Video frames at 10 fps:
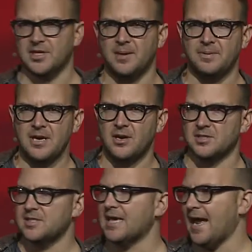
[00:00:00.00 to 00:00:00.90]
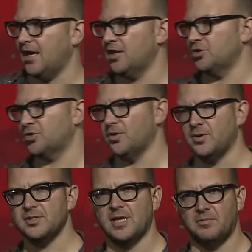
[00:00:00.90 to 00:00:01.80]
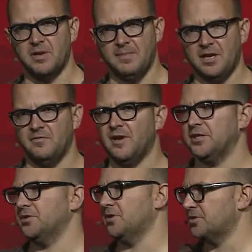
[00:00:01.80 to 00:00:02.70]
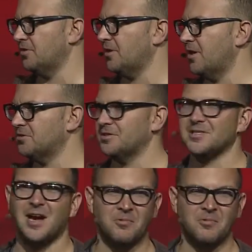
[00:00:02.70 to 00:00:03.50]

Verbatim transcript: a company called Static Controls that remanufactured their toner cartridges.